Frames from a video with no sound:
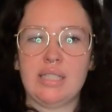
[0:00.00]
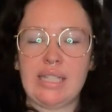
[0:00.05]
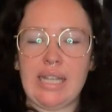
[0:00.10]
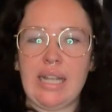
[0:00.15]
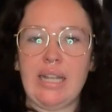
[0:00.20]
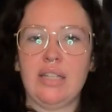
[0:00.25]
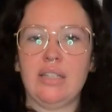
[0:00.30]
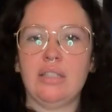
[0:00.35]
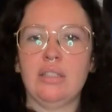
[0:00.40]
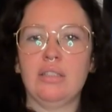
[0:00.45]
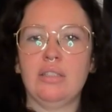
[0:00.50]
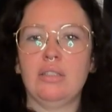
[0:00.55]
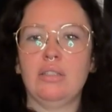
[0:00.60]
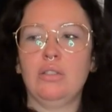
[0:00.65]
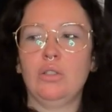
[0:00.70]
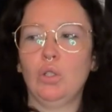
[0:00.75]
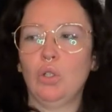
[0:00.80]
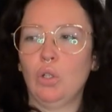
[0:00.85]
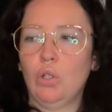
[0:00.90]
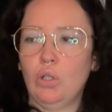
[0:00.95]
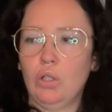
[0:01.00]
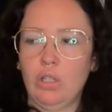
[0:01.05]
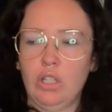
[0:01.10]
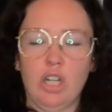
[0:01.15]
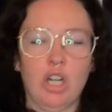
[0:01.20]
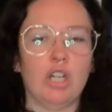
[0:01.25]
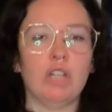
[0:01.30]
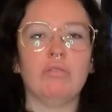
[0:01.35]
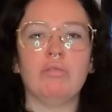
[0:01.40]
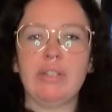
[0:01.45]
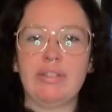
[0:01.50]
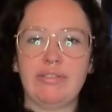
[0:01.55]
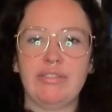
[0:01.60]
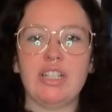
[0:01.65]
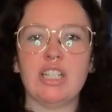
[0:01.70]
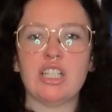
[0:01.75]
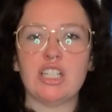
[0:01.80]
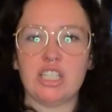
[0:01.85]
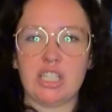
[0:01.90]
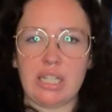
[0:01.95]
said
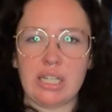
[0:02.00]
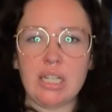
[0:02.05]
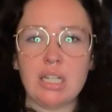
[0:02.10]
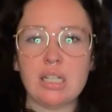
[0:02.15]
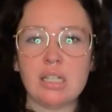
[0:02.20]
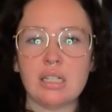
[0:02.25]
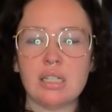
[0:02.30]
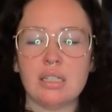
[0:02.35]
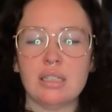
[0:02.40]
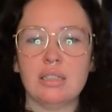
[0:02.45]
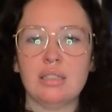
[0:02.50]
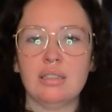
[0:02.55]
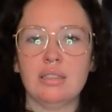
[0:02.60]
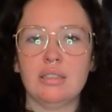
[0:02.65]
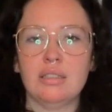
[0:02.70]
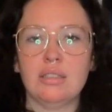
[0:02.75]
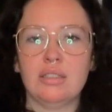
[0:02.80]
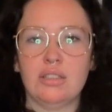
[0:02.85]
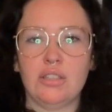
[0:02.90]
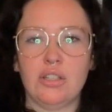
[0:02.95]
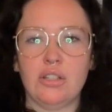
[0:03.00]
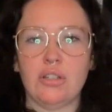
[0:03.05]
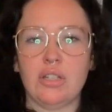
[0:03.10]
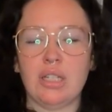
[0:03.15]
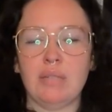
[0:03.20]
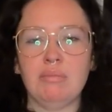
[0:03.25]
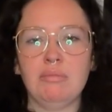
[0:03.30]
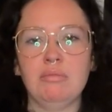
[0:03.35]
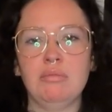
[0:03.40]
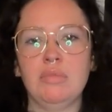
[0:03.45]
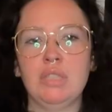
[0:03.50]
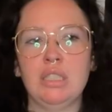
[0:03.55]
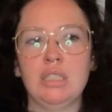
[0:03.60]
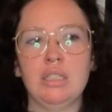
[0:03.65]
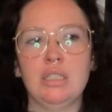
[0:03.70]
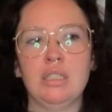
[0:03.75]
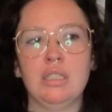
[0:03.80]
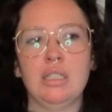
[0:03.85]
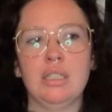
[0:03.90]
horrific shit to them.